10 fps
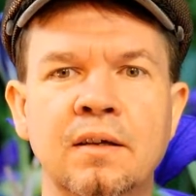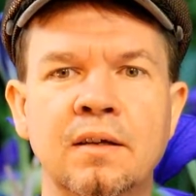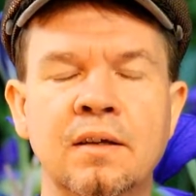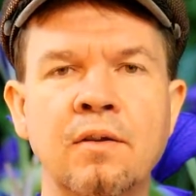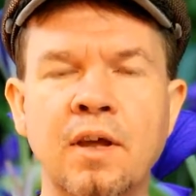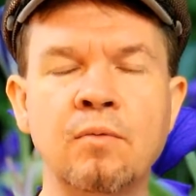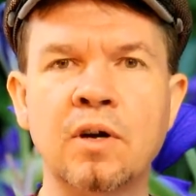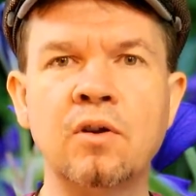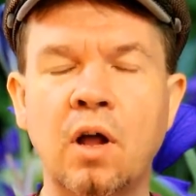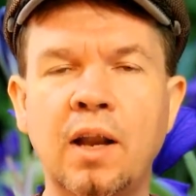No, they
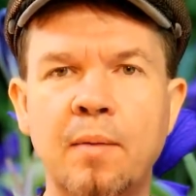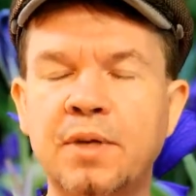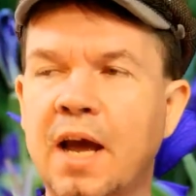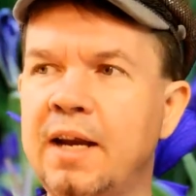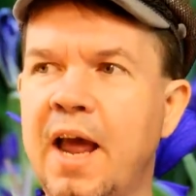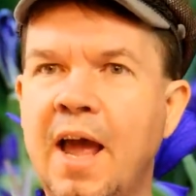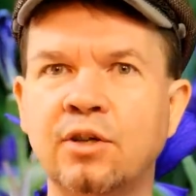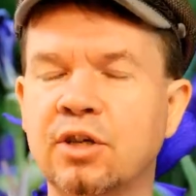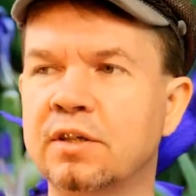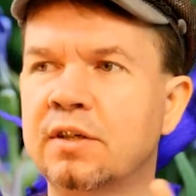weren't all uptight,
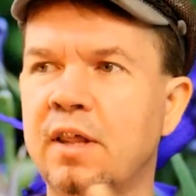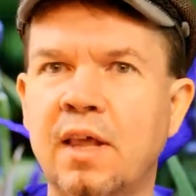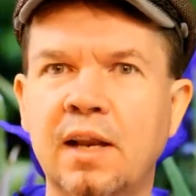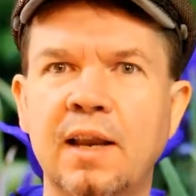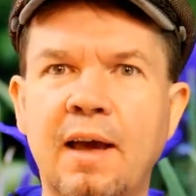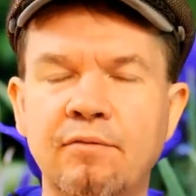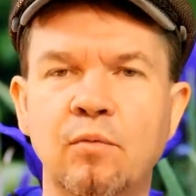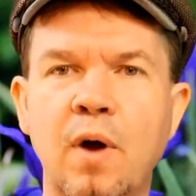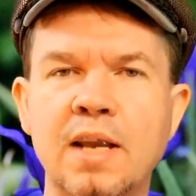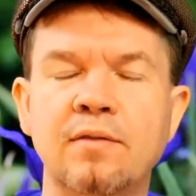anxious that they left
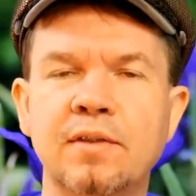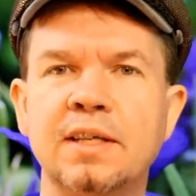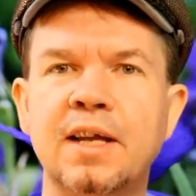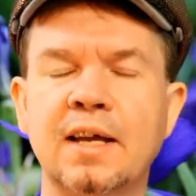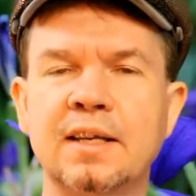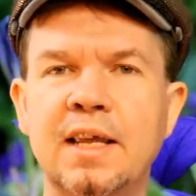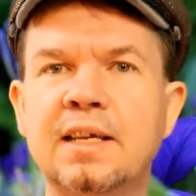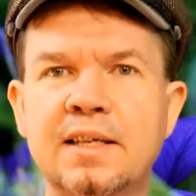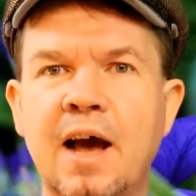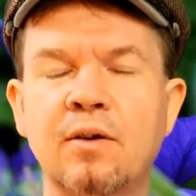one of the
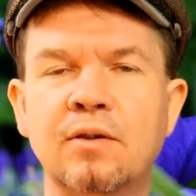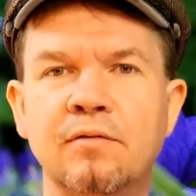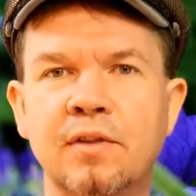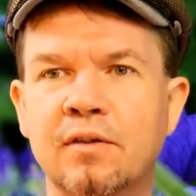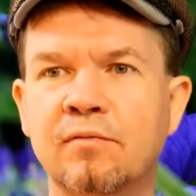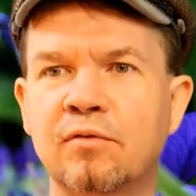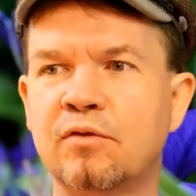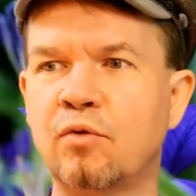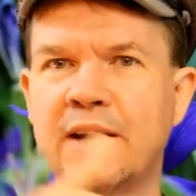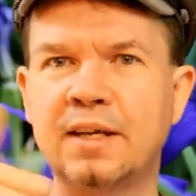techniques out of the
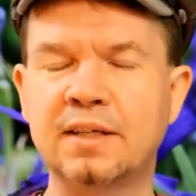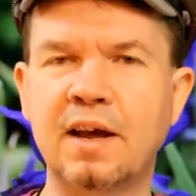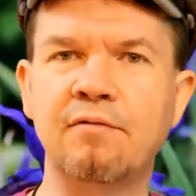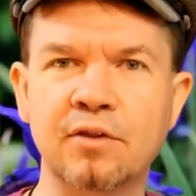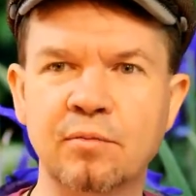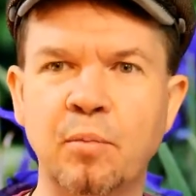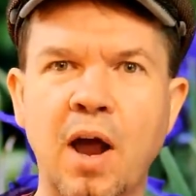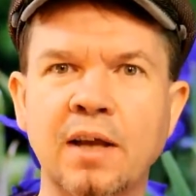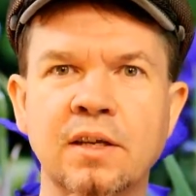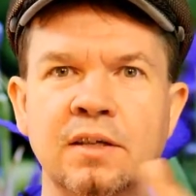27th
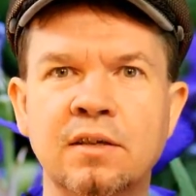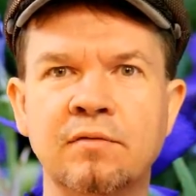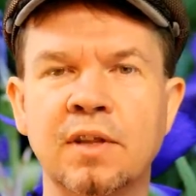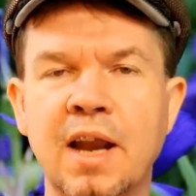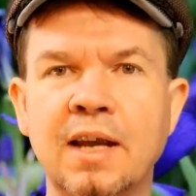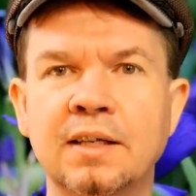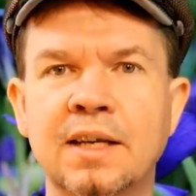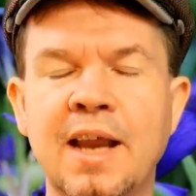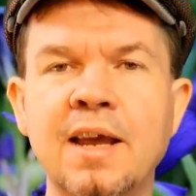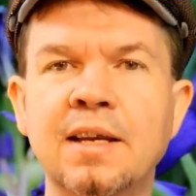process of the
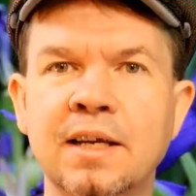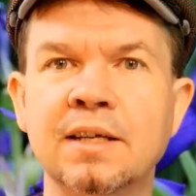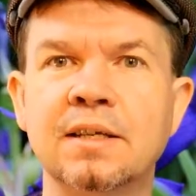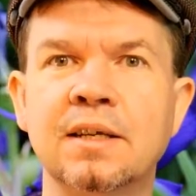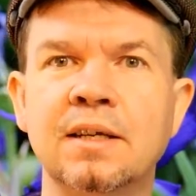1980s.